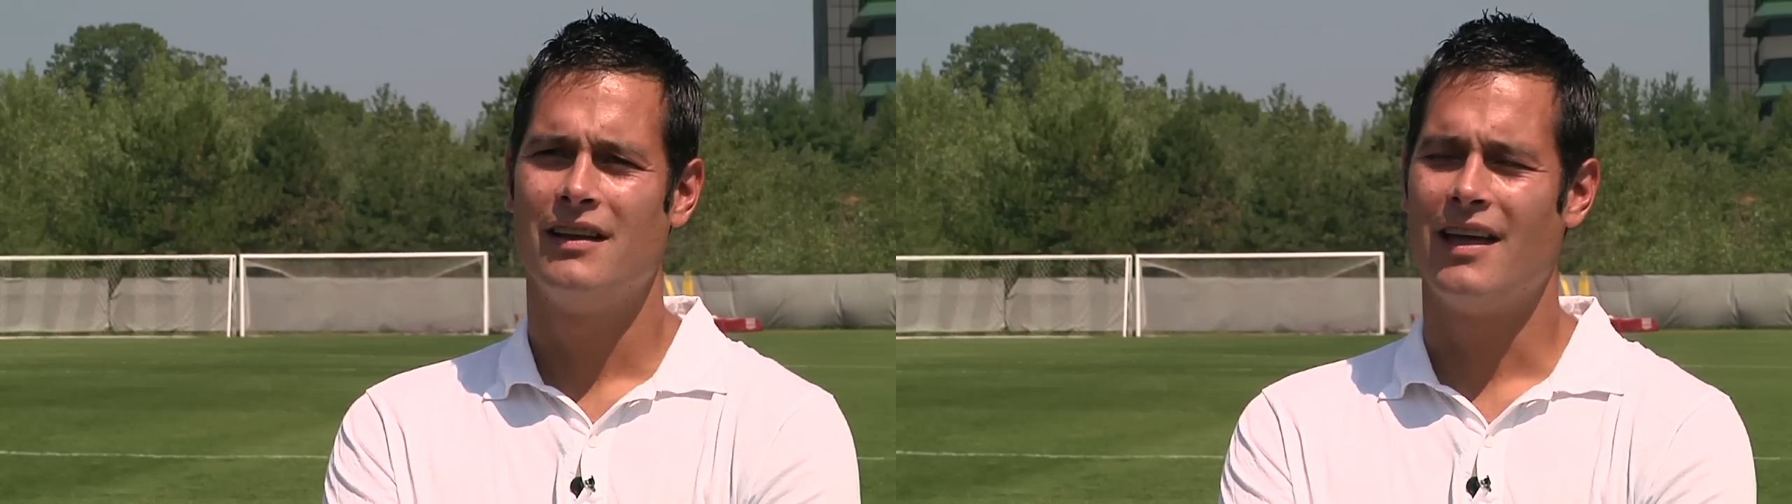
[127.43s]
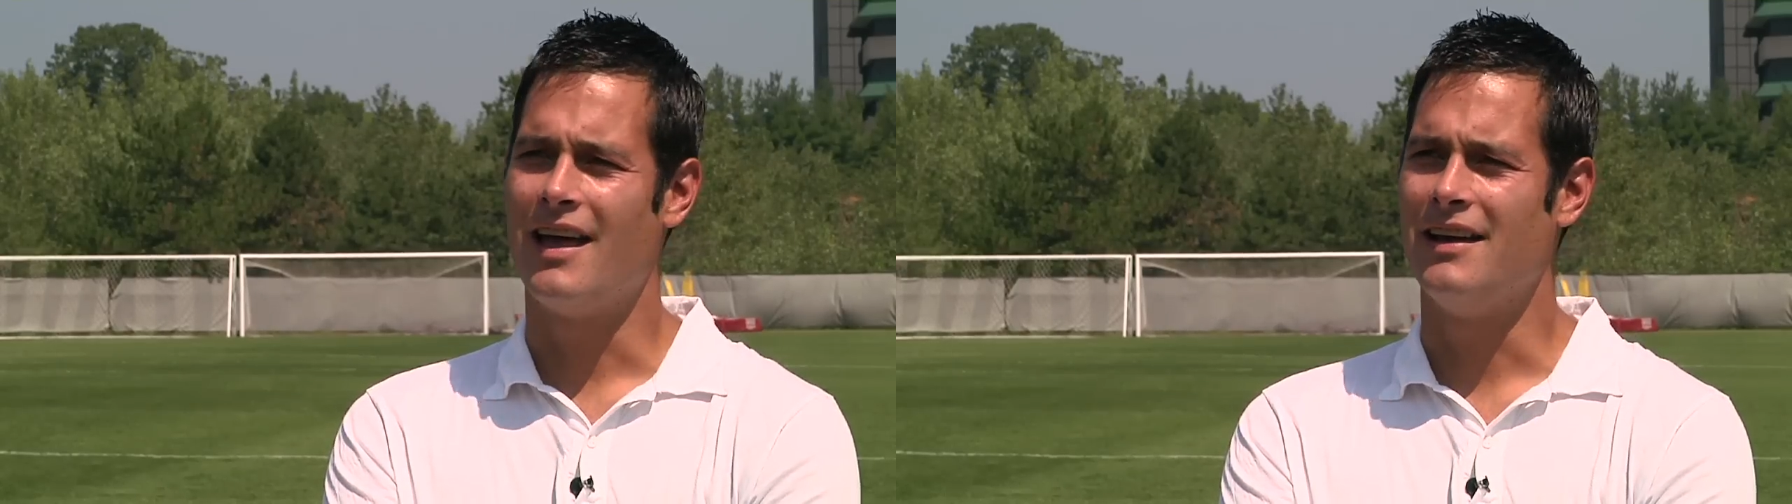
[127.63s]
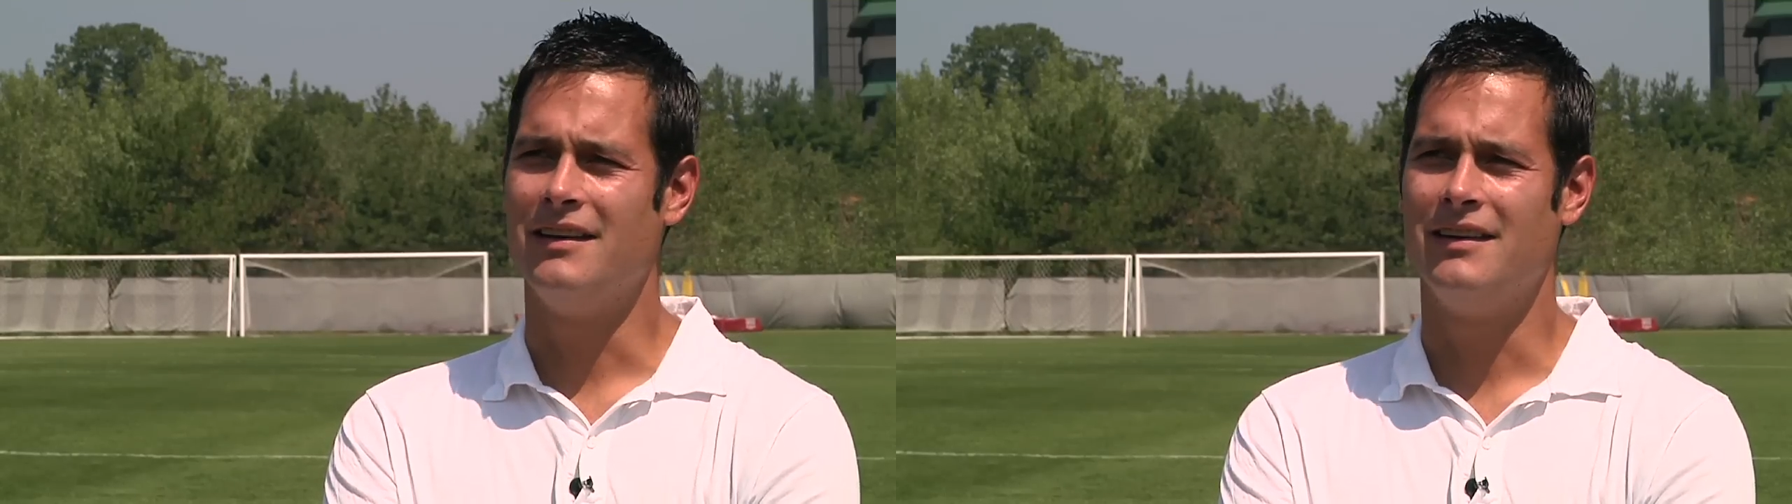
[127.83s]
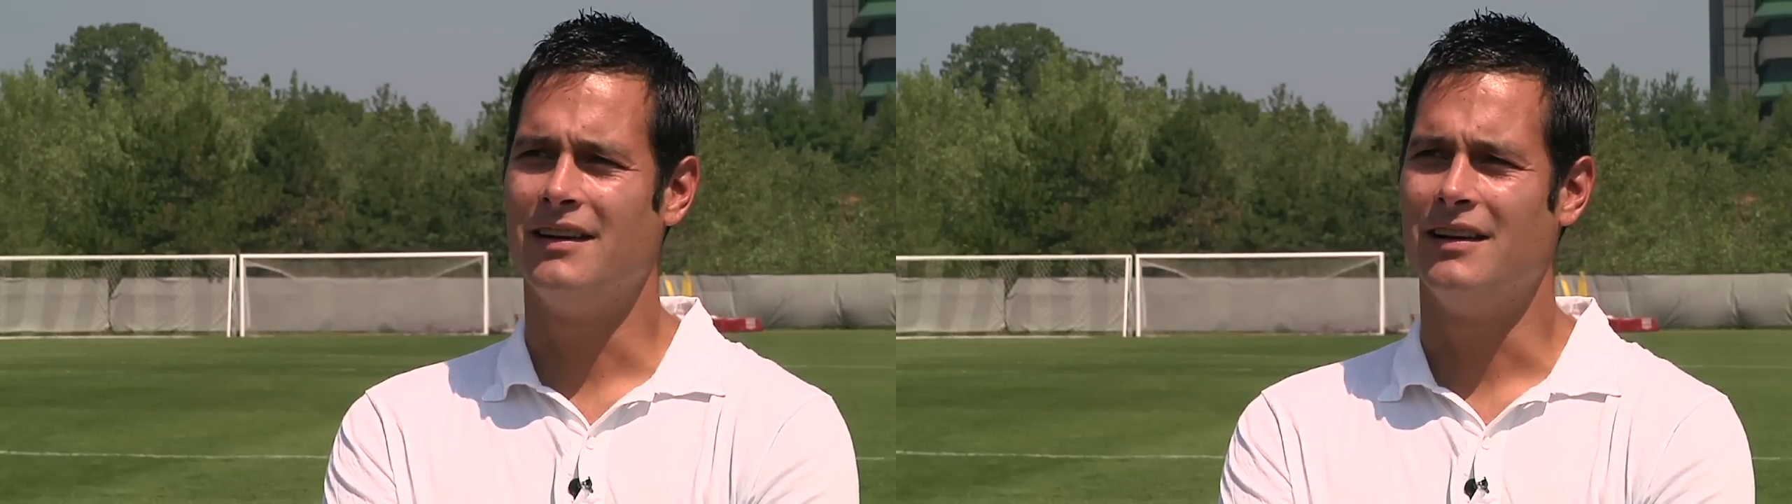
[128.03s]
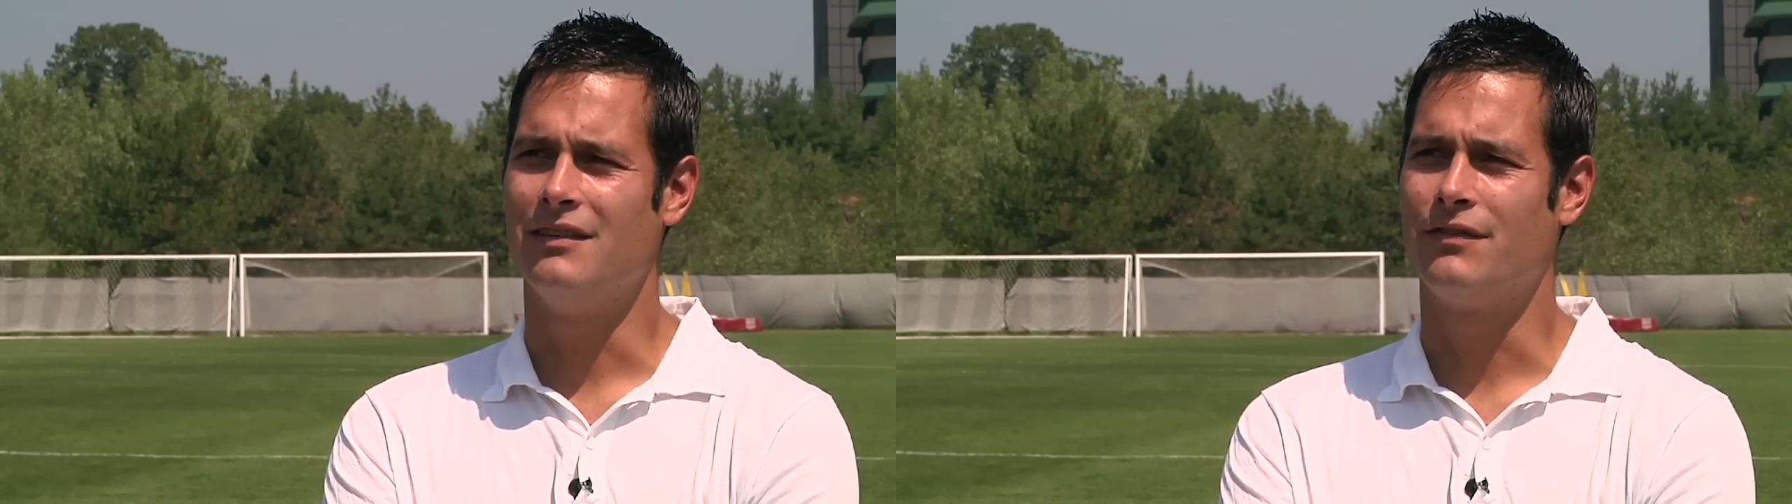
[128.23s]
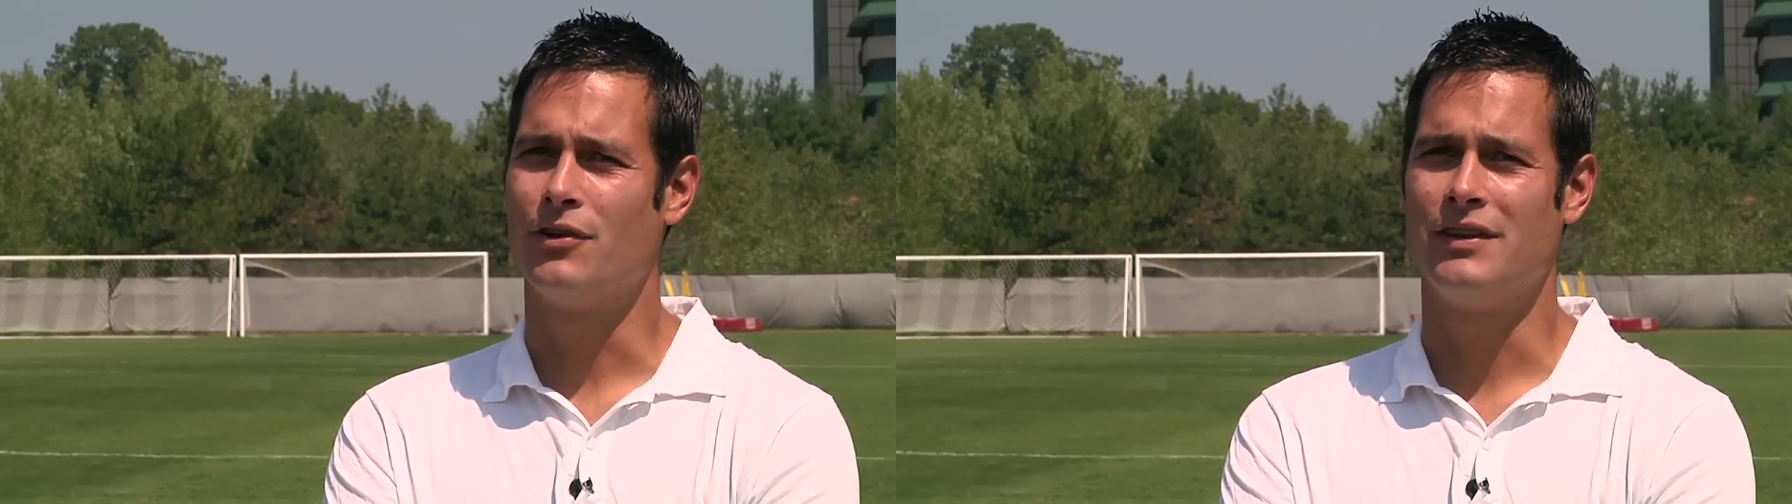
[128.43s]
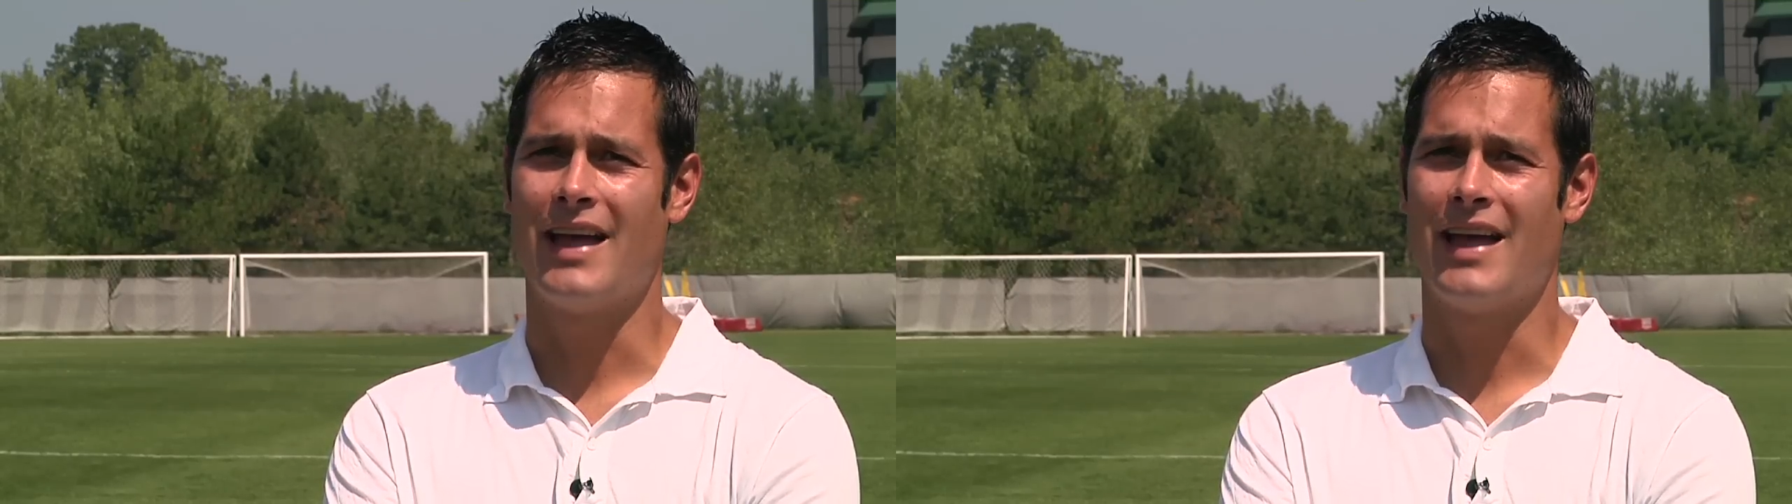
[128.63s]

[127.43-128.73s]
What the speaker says: And for it